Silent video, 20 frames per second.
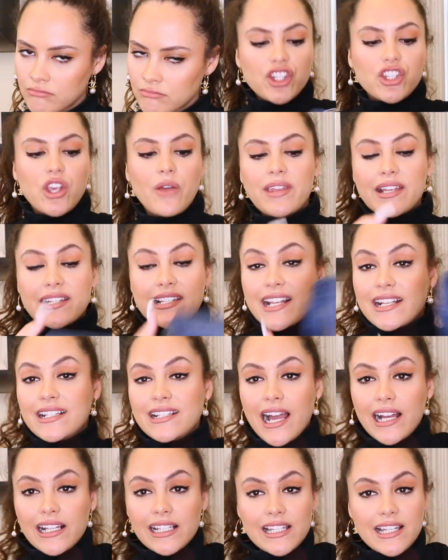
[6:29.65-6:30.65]
So this is
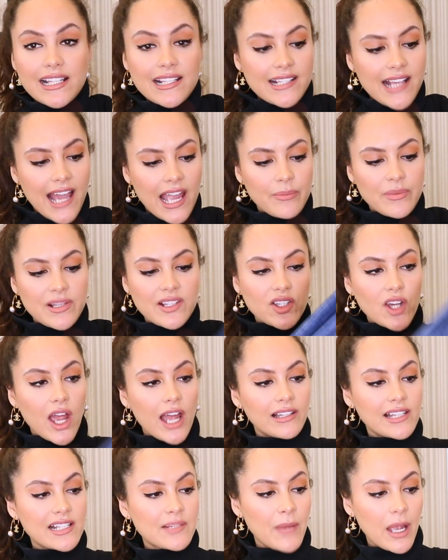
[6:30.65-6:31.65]
exactly the same
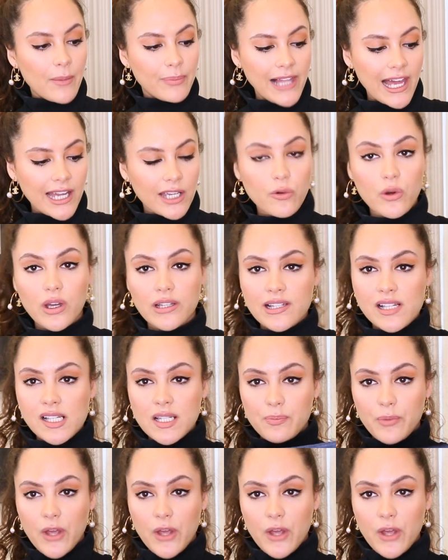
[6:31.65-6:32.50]
style as my black ones,